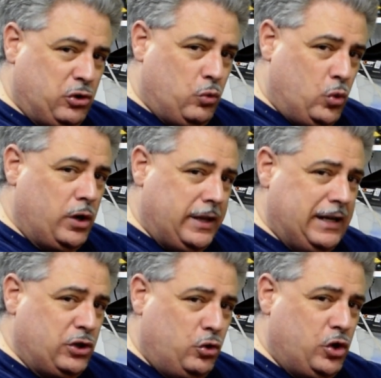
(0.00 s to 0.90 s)
of water
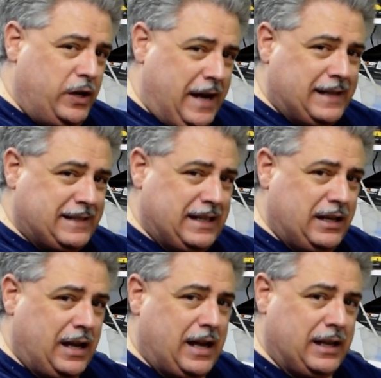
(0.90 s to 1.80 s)
that you could not see
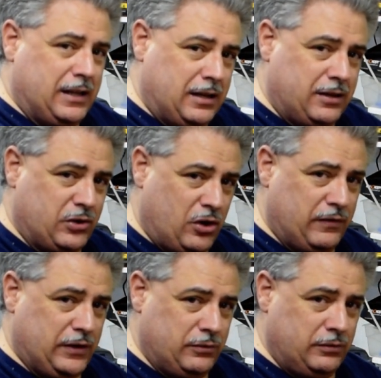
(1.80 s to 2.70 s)
that got into the
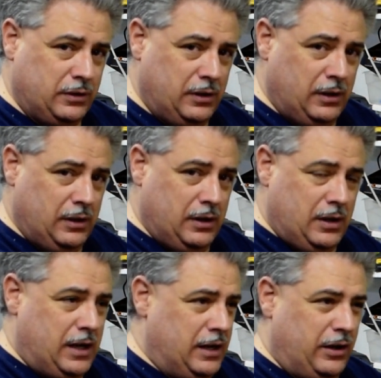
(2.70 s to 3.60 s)
servo.
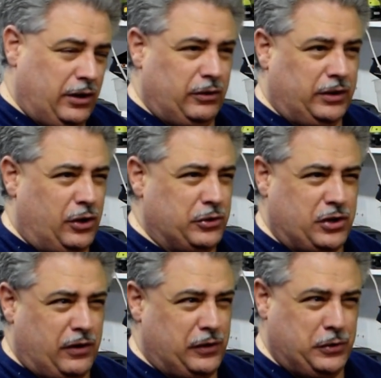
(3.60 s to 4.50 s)
Those
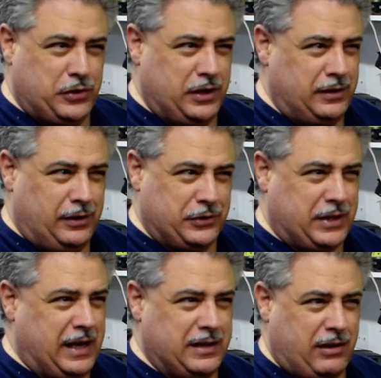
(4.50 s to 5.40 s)
servos in those
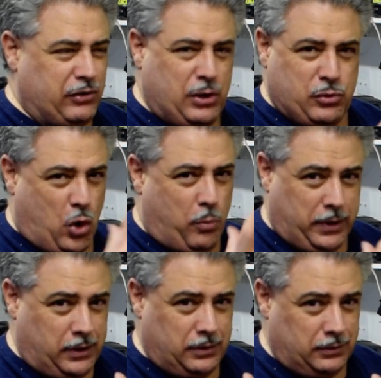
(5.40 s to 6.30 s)
days, everything was
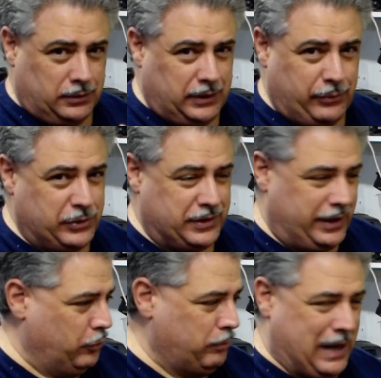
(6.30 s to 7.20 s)
open. There was
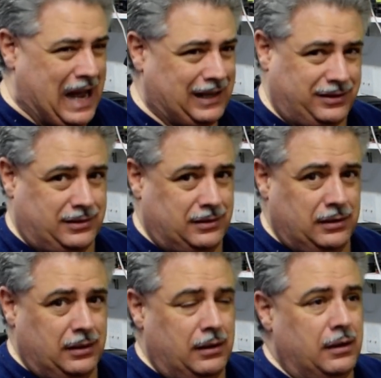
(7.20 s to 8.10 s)
no box.
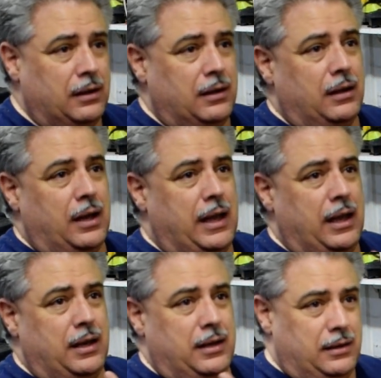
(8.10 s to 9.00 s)

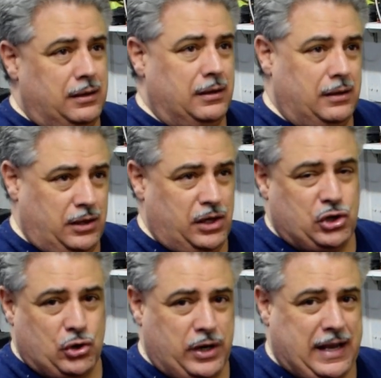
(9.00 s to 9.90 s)
And it
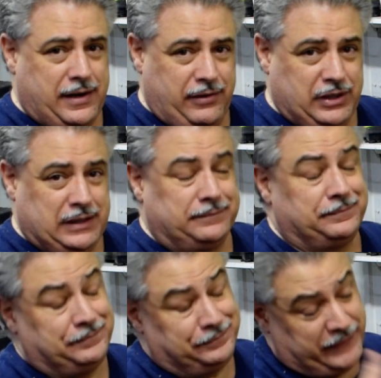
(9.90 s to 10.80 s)
shorted out everything.
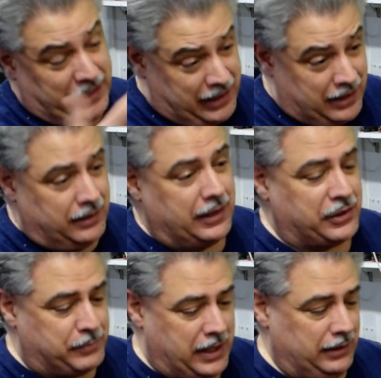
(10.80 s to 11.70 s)

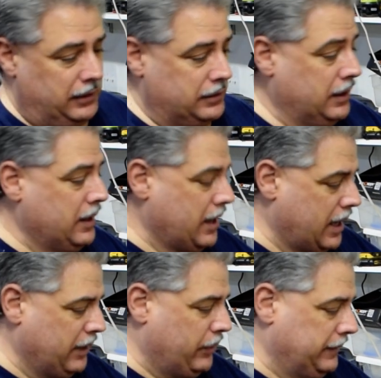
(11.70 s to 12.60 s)
That's my luck.
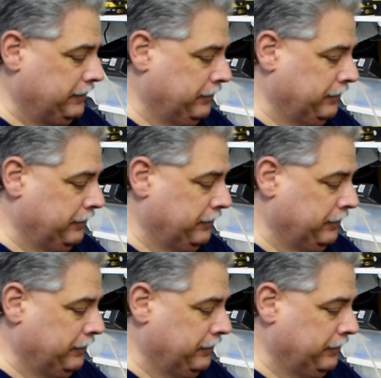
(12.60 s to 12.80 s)
Anyway,